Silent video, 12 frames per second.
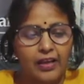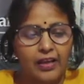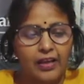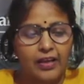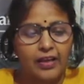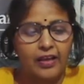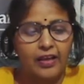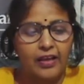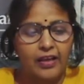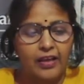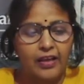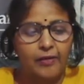
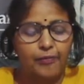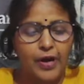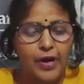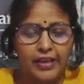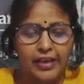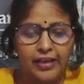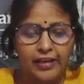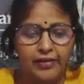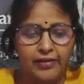compounds are there,